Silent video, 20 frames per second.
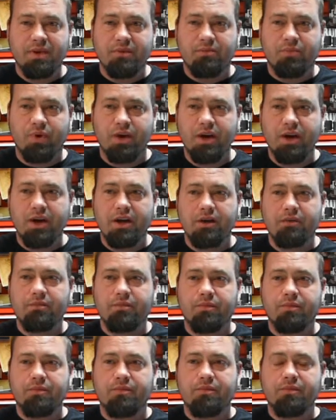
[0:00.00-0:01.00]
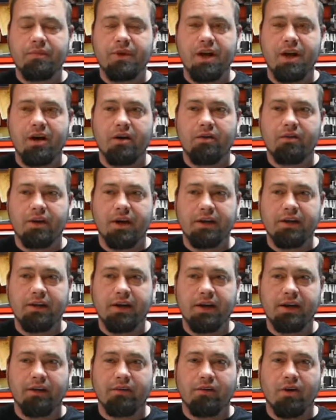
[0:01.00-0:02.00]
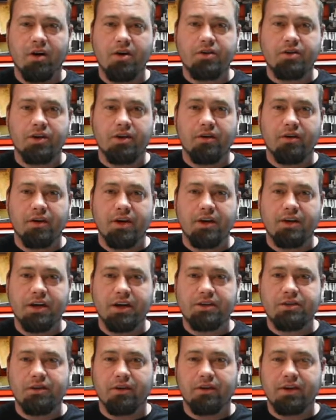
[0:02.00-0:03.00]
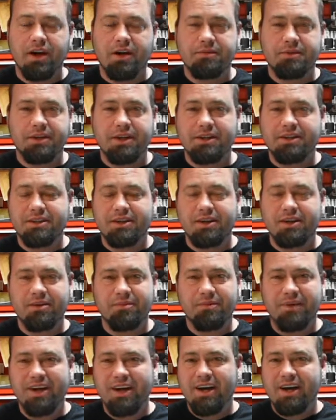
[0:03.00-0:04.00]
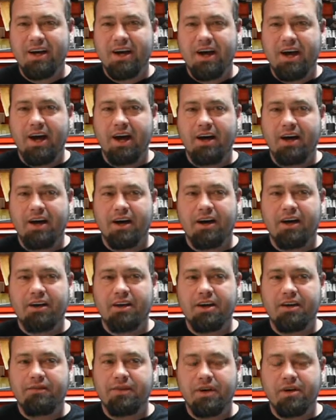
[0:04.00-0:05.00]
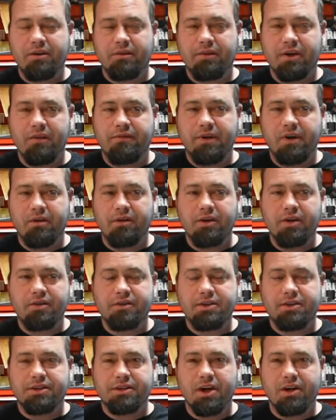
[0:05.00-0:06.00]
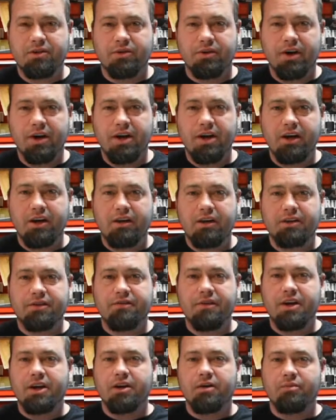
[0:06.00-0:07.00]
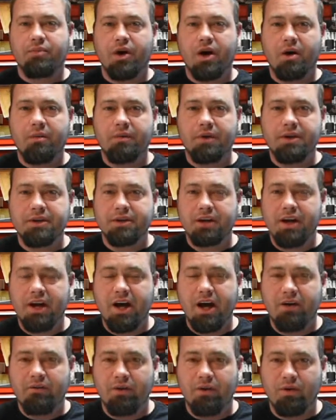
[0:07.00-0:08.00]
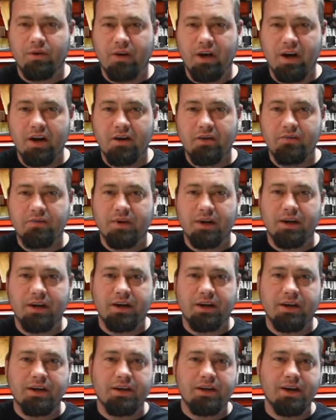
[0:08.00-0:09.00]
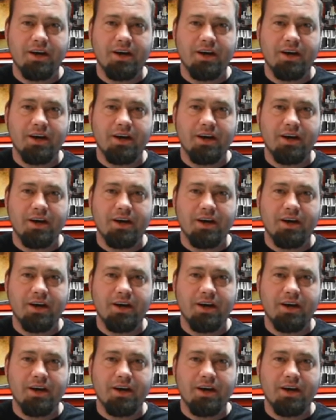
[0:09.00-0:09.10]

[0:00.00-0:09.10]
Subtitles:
pretty, you know, like a larger industrial type system. And if you're using Schedule 80, this video probably isn't going to have a whole lot of